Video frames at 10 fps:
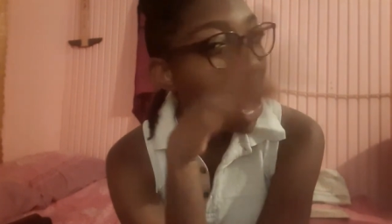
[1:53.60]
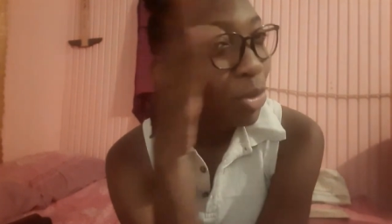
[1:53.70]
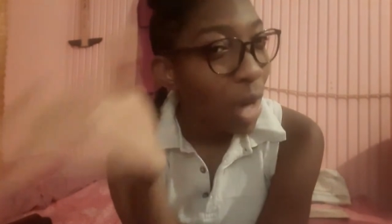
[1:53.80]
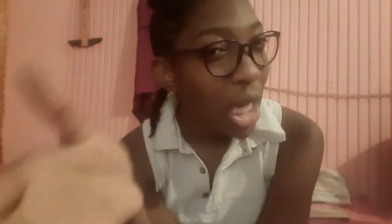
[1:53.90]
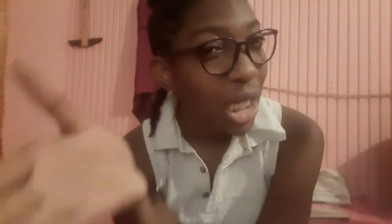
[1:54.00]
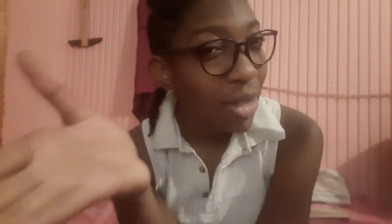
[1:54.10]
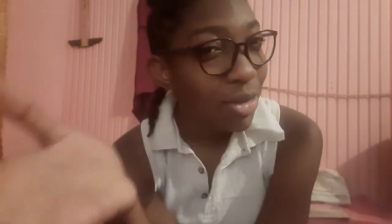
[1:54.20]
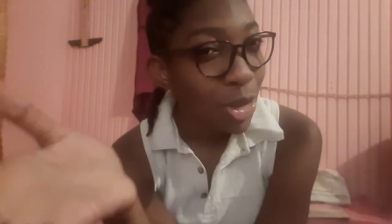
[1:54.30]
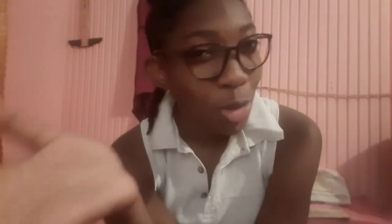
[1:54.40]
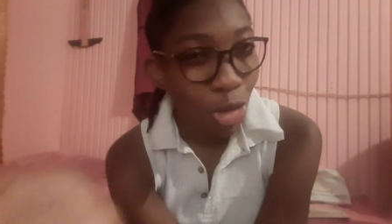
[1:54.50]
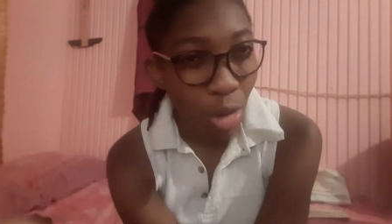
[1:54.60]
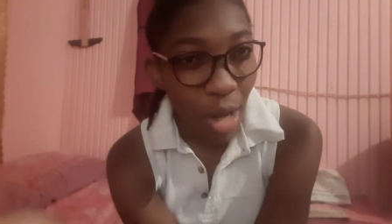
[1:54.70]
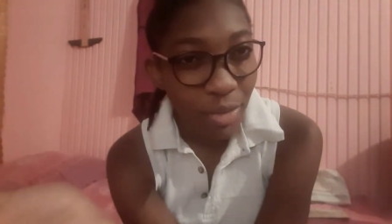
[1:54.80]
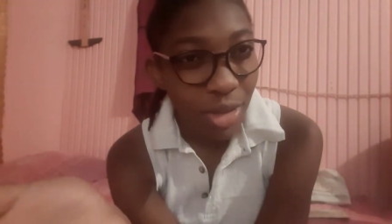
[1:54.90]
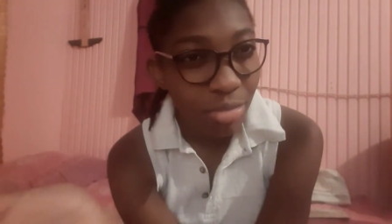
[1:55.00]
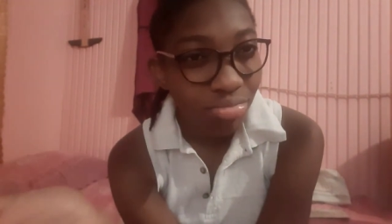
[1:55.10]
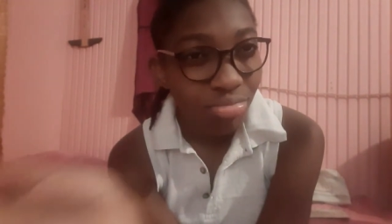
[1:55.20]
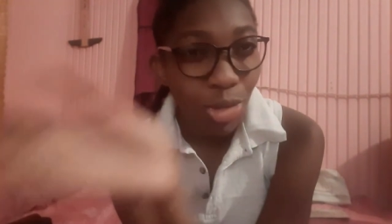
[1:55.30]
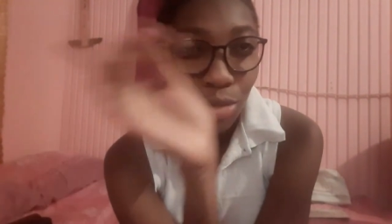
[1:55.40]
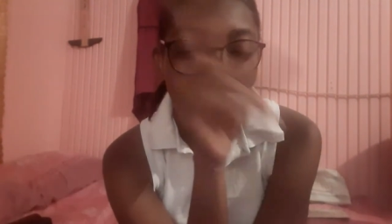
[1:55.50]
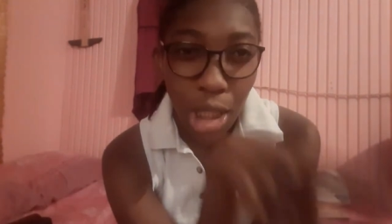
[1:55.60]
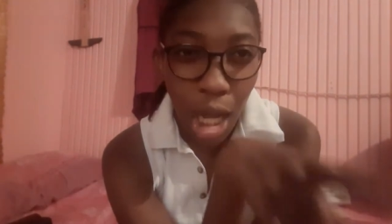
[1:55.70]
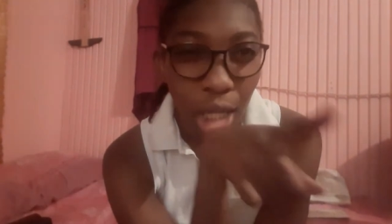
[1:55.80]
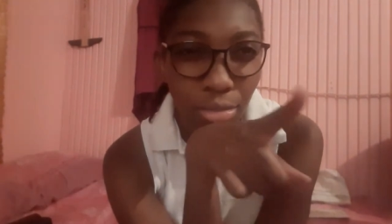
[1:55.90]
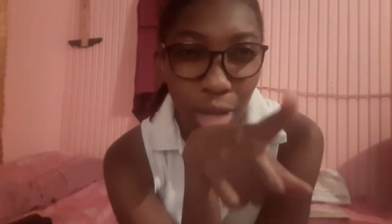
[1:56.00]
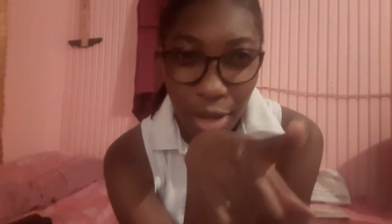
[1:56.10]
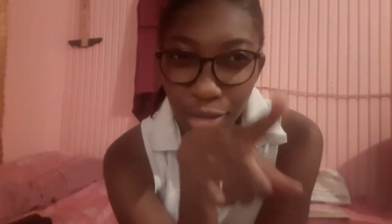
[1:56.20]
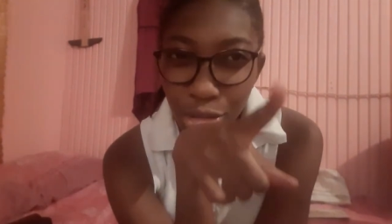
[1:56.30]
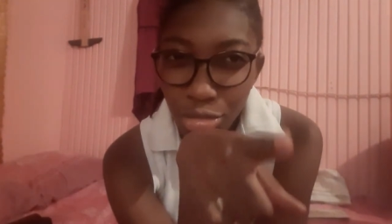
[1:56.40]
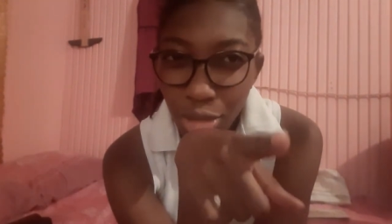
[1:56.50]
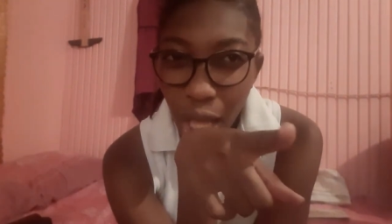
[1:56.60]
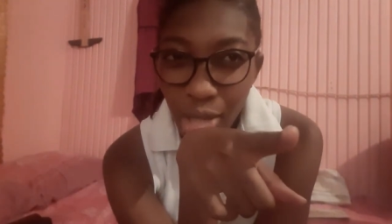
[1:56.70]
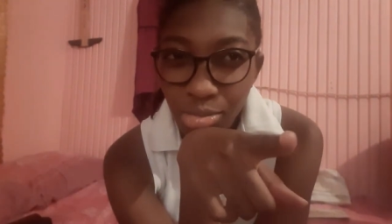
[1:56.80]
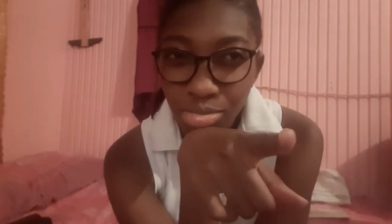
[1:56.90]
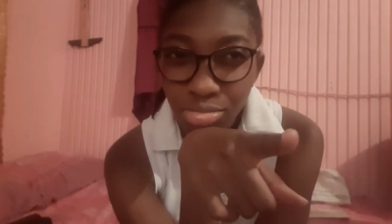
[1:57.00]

And why you give so much graphs? You did not have to do that.